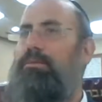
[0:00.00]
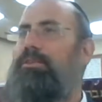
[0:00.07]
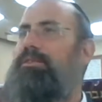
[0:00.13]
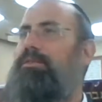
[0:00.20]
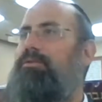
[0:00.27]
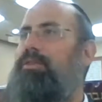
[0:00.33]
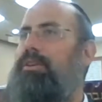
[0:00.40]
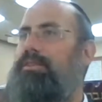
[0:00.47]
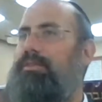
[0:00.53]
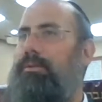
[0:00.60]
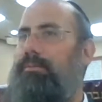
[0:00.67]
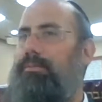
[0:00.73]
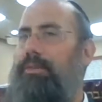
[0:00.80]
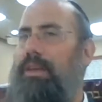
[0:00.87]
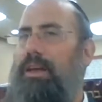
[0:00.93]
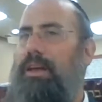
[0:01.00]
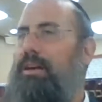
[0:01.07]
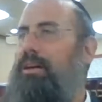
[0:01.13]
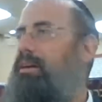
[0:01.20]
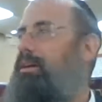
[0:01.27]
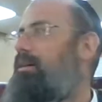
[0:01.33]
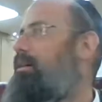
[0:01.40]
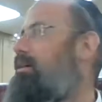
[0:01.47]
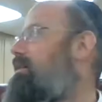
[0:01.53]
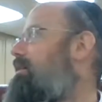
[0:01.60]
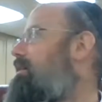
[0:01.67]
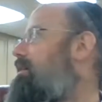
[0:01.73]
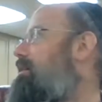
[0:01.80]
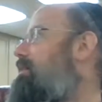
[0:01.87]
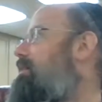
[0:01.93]
What's the reason?
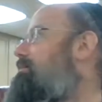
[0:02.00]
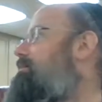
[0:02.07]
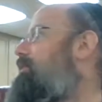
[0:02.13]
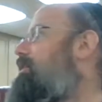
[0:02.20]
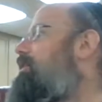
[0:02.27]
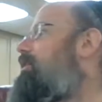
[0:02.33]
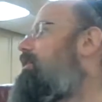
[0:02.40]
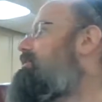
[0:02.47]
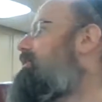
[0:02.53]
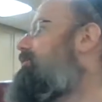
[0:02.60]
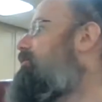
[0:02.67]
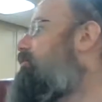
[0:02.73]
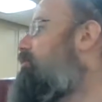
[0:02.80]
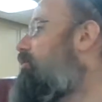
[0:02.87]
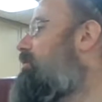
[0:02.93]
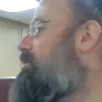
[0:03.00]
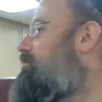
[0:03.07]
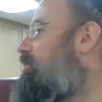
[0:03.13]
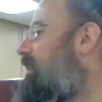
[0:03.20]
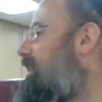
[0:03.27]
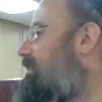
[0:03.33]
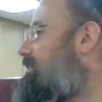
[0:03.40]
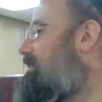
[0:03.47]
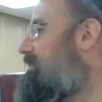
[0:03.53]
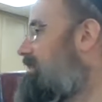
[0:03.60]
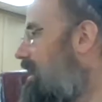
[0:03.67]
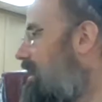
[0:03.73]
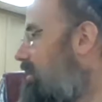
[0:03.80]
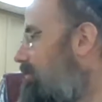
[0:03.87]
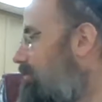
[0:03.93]
Because if you won't drink it
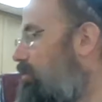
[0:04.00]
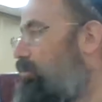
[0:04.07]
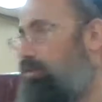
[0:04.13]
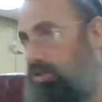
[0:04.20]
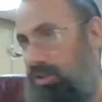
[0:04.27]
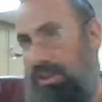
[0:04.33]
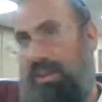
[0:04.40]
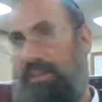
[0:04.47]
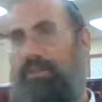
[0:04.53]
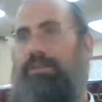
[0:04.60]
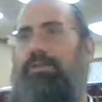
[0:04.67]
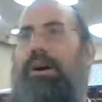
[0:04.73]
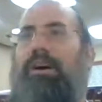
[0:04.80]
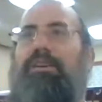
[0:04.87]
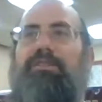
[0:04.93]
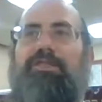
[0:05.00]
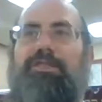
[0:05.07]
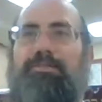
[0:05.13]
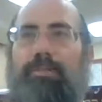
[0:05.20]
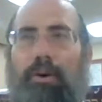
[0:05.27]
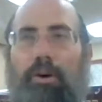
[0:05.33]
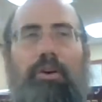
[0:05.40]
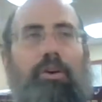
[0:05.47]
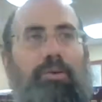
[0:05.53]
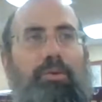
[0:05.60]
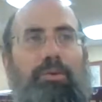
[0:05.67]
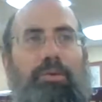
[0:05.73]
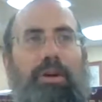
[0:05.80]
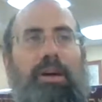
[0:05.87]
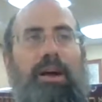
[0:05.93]
yourself, would you give it to HaKadosh Baruch
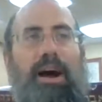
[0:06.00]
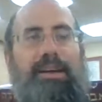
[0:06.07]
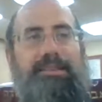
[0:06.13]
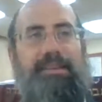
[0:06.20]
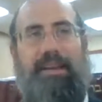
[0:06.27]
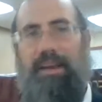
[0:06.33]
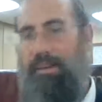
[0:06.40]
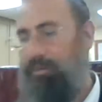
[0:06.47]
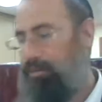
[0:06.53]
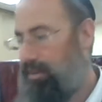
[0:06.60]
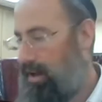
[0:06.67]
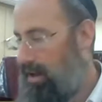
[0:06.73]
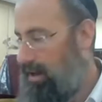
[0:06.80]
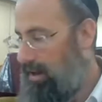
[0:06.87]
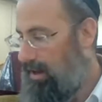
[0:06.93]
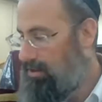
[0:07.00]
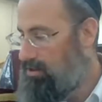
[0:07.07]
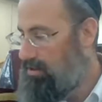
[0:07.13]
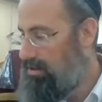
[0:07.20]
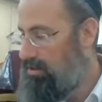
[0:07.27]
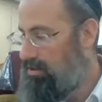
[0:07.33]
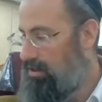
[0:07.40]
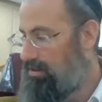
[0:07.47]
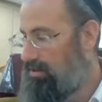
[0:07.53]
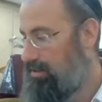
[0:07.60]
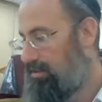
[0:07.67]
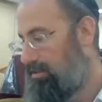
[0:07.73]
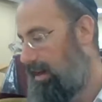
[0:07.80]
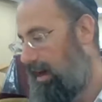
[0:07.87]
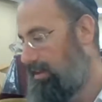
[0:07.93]
Hu as a gift? Let's just see the tastes
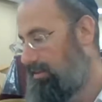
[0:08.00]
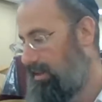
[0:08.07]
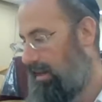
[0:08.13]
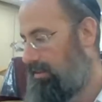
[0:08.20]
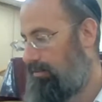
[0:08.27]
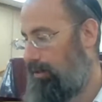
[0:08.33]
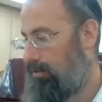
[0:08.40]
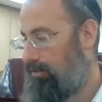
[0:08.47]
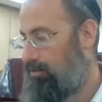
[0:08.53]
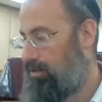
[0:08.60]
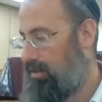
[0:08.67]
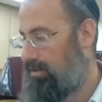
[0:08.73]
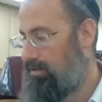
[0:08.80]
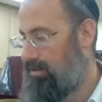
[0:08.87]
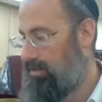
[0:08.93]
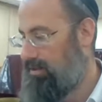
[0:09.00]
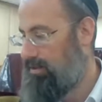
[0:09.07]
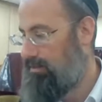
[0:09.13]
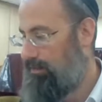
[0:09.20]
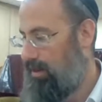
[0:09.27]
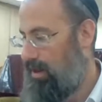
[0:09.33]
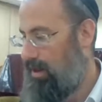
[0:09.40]
inside, the second to bottom tastes.